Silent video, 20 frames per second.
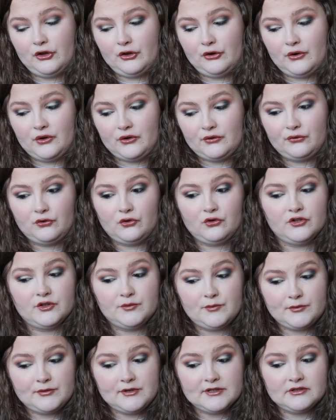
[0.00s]
those for
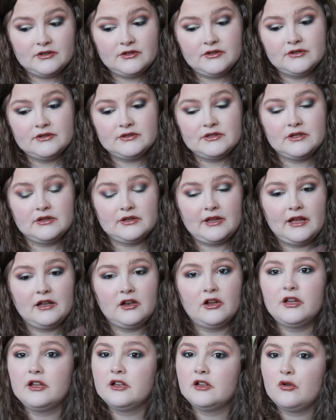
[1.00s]
Christmas presents. They're
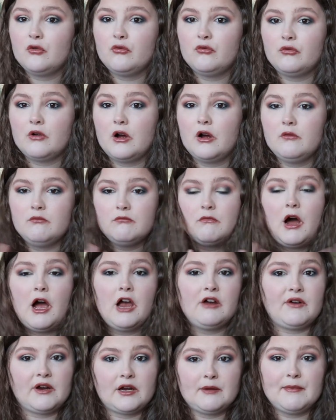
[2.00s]
like, I
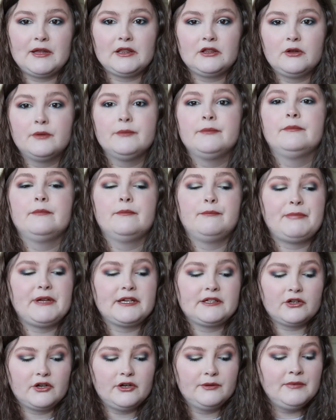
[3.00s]
recommend them big
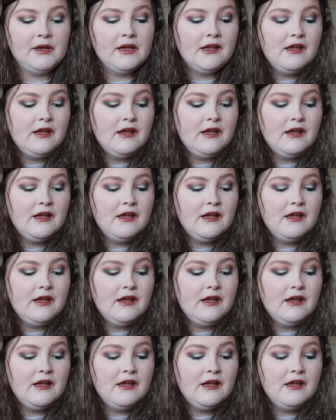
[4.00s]
time.